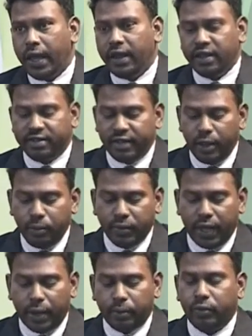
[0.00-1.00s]
At the same
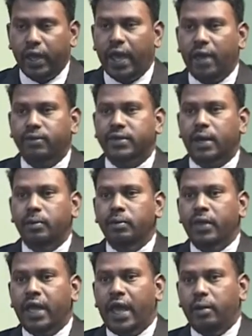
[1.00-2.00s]
time, we have some
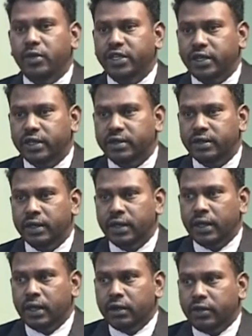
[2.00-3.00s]
emissions.
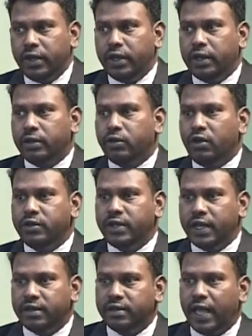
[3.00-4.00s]
So in those
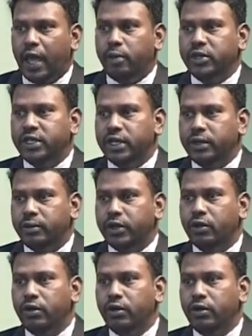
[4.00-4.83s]
days, the emission,